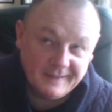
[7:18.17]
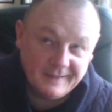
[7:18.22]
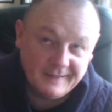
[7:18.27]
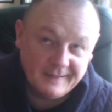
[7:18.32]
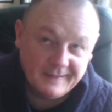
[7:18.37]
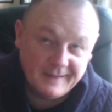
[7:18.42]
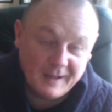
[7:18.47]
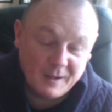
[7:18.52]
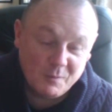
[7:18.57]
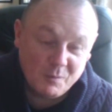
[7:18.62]

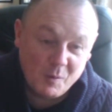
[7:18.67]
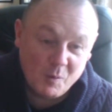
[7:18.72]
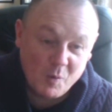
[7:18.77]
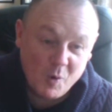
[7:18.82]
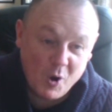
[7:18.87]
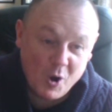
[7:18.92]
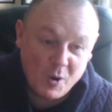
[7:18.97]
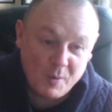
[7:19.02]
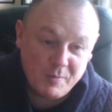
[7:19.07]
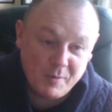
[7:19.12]
there we
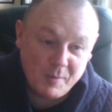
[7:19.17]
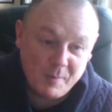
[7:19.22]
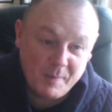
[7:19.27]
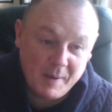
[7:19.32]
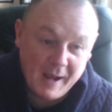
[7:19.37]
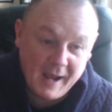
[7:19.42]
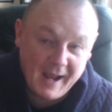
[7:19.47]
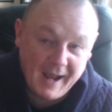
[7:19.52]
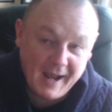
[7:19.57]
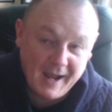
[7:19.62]
were
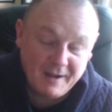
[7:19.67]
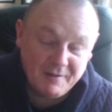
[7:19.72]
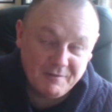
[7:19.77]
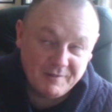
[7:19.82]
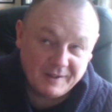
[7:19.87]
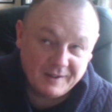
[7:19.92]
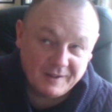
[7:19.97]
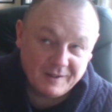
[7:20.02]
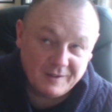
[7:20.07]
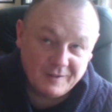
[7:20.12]

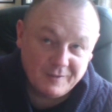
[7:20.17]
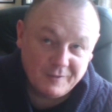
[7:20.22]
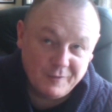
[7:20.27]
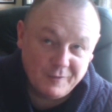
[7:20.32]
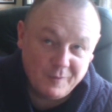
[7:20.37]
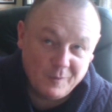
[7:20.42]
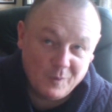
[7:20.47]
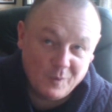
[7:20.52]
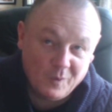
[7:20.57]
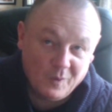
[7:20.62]
preparing
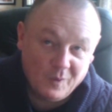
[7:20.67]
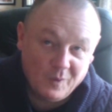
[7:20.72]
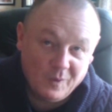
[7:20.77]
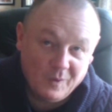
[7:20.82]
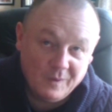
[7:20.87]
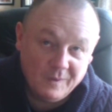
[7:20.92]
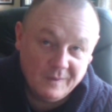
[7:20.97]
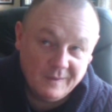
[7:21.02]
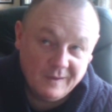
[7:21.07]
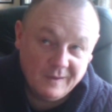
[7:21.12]
for
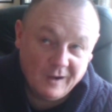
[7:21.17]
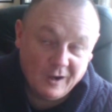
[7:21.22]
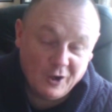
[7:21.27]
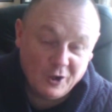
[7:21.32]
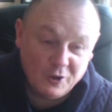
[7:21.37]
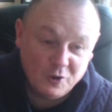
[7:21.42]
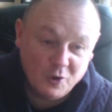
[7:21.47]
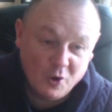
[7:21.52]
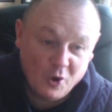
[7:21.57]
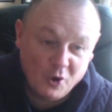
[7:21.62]
a
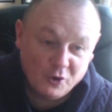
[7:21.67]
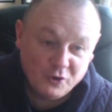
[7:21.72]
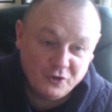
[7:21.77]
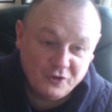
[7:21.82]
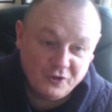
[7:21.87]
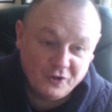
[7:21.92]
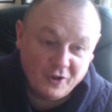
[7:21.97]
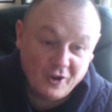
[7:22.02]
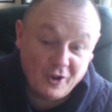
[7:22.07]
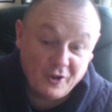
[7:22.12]

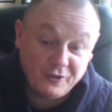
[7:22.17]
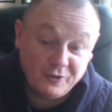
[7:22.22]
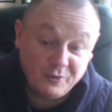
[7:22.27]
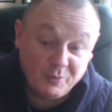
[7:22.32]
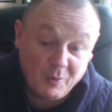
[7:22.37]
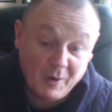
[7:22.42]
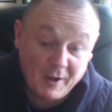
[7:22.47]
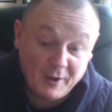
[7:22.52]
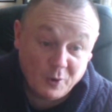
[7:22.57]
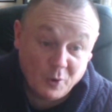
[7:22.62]
lodge, a
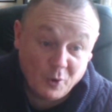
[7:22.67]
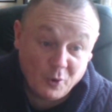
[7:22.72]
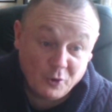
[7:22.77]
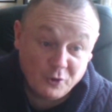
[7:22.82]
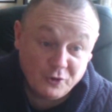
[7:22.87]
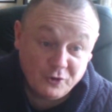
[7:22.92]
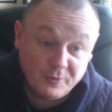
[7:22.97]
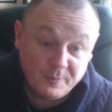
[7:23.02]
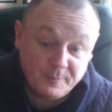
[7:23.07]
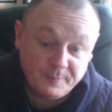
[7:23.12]
sweat
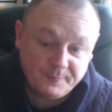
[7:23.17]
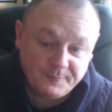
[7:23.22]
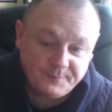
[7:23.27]
lodge.